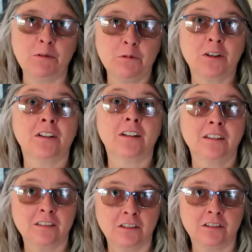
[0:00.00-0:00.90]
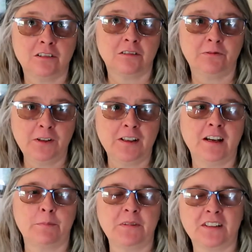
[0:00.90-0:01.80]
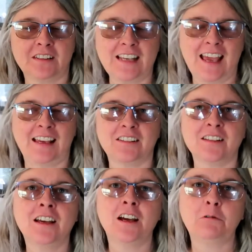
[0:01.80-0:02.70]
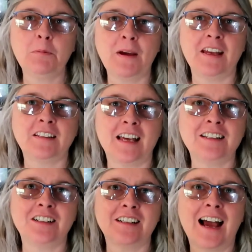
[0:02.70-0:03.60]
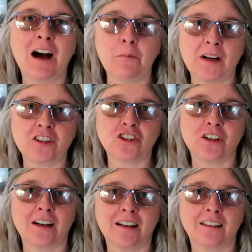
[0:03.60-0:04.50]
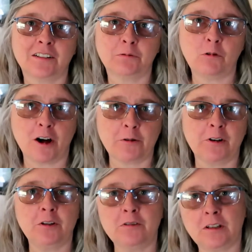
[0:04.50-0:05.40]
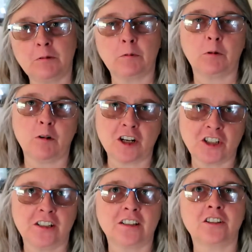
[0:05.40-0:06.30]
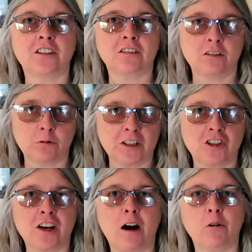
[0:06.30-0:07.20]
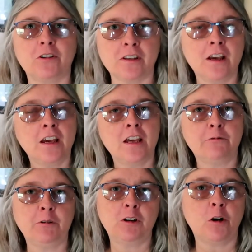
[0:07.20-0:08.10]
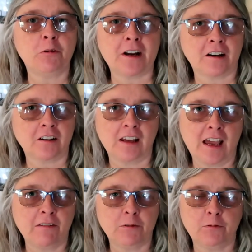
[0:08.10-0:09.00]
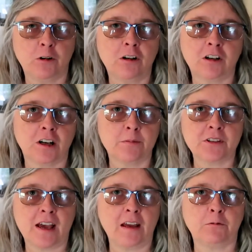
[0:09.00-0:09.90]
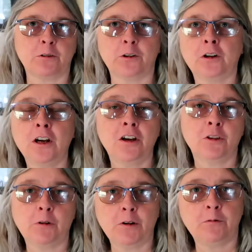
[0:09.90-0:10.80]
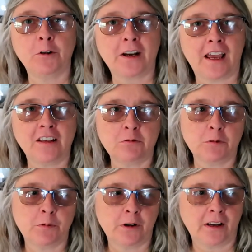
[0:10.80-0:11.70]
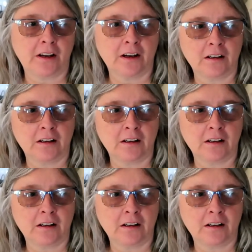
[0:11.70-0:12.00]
we're filling up the tanks, we pay attention to how much water we're using when we're washing dishes, doing showers. If we know we're not going to have a full hookup site for 3 or 4 days, we're pretty